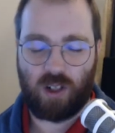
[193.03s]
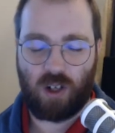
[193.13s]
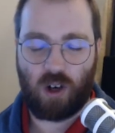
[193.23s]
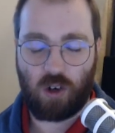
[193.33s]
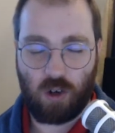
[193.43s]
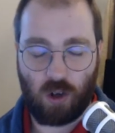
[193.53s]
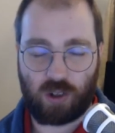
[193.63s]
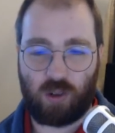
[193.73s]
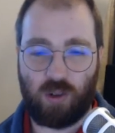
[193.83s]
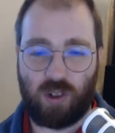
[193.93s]

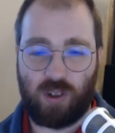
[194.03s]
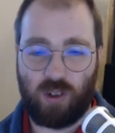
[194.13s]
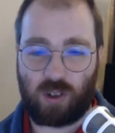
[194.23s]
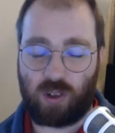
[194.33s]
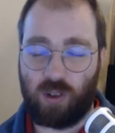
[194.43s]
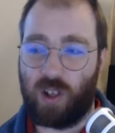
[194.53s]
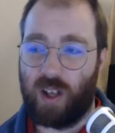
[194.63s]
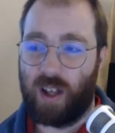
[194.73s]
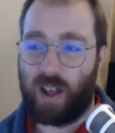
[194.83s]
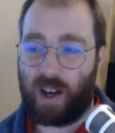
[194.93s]
not good, not good.
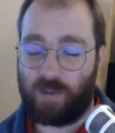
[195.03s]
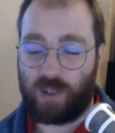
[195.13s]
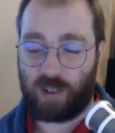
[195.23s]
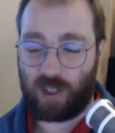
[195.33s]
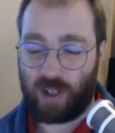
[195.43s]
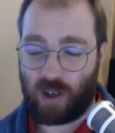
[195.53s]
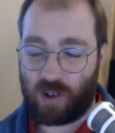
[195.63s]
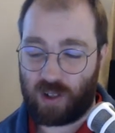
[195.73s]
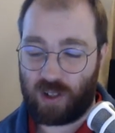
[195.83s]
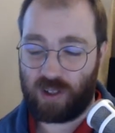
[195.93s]
And I've definitely
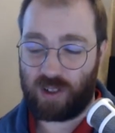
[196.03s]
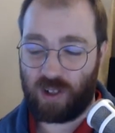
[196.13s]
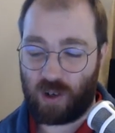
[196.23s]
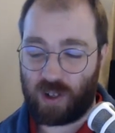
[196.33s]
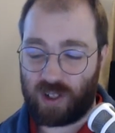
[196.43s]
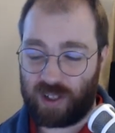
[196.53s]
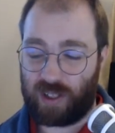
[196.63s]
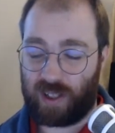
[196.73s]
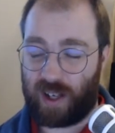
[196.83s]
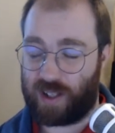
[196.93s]
noticed in
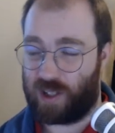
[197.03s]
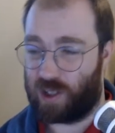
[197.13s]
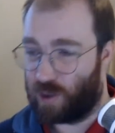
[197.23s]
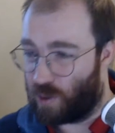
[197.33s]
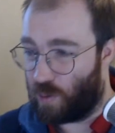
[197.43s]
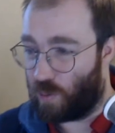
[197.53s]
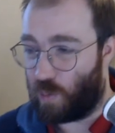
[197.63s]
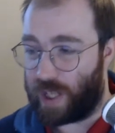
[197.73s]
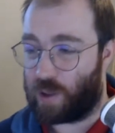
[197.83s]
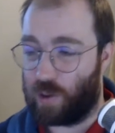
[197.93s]
the last
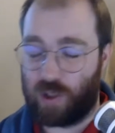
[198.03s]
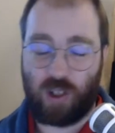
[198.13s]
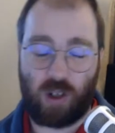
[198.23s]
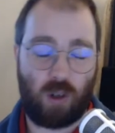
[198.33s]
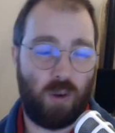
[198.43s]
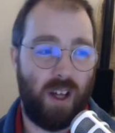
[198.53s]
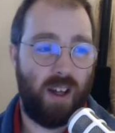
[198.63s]
week or so